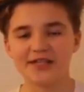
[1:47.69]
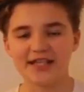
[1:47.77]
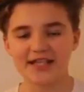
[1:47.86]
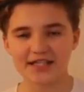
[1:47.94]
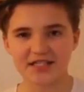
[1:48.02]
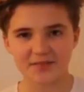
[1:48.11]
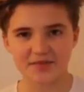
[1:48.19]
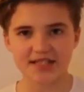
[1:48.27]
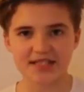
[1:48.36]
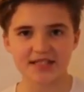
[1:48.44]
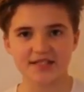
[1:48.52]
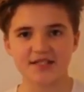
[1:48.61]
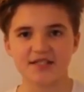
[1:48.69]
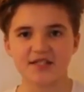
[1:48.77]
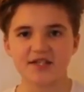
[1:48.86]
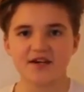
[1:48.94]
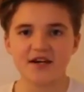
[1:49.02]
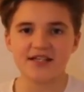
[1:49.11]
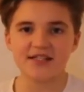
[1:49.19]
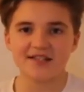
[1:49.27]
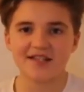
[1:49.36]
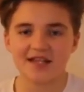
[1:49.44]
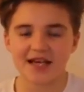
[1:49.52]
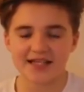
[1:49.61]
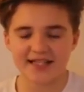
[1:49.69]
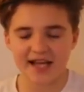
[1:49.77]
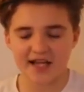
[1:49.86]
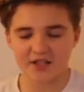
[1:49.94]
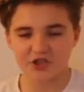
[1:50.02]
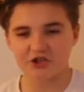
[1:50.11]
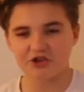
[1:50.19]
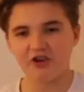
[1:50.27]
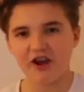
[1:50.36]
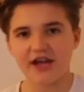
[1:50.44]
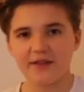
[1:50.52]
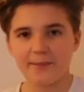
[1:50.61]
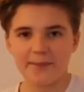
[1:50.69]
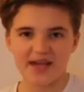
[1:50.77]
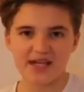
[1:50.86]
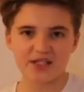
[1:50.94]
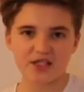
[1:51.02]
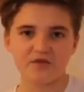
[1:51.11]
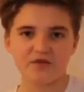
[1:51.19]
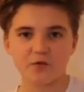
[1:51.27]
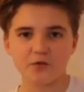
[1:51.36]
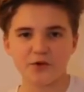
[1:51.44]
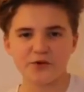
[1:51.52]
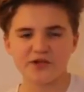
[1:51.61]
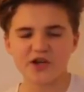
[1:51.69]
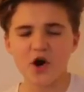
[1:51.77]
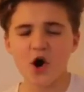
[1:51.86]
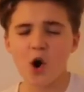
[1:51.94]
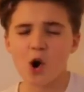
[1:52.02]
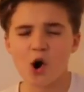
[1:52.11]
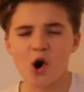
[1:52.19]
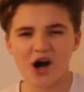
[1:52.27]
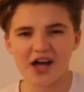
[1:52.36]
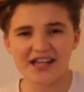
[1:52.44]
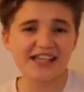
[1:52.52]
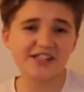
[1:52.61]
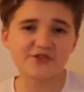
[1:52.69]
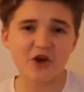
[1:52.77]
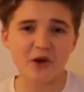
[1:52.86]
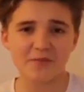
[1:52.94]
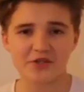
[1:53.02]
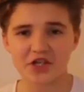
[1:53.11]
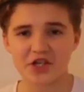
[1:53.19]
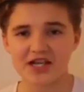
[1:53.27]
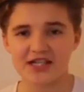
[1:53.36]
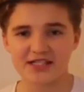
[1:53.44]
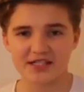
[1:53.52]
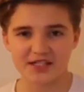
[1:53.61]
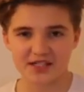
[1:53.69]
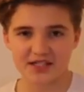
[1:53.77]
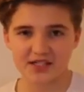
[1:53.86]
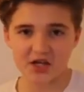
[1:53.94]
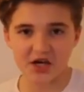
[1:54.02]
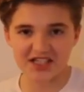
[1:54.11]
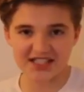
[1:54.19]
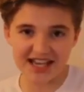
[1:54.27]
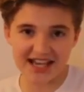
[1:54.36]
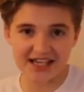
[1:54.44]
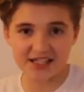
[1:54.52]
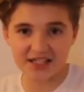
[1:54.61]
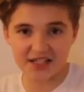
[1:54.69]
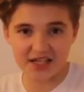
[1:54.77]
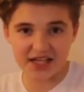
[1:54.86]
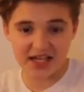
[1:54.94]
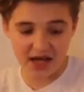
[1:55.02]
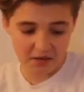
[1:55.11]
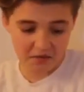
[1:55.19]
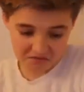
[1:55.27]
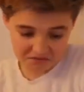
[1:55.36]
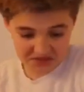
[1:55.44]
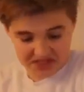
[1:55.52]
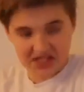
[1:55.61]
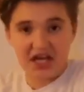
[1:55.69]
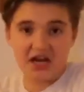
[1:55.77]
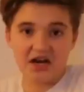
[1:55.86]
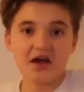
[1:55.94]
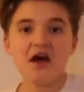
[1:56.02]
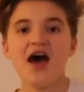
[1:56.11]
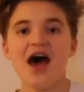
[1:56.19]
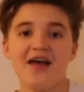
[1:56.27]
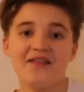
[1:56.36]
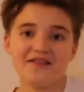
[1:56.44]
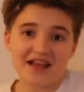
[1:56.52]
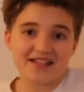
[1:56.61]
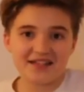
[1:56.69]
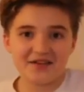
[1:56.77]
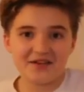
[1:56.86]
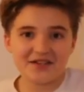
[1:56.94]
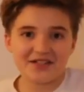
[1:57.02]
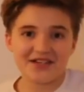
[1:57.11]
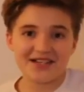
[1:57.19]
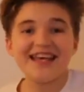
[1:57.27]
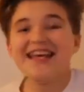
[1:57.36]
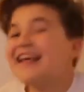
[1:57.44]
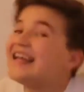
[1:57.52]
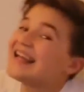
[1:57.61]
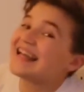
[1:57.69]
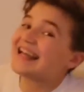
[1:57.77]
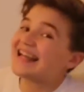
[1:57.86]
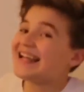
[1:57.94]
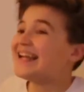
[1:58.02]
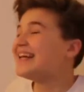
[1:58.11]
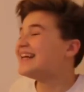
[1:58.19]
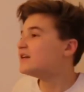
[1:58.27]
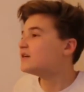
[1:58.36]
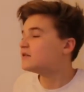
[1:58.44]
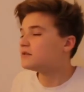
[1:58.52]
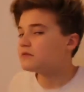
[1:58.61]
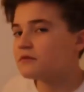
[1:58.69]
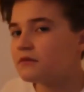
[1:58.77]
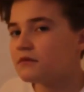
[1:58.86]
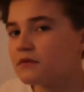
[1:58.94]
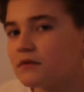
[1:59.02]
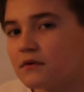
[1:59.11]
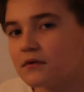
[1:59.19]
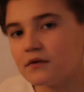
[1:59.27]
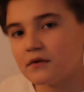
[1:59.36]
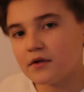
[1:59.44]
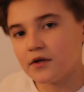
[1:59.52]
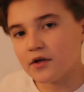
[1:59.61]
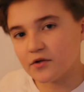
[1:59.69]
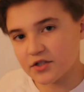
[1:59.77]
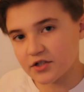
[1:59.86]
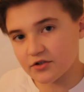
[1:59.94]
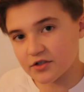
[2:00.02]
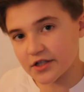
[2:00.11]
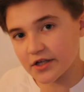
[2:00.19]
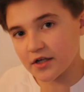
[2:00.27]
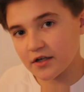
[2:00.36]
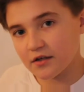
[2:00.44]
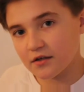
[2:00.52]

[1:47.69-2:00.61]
will need some scissors to cut into the latex to create the base of the wound. Or an easier option is to just cut into the skin and that's the look done. Hee No, seriously.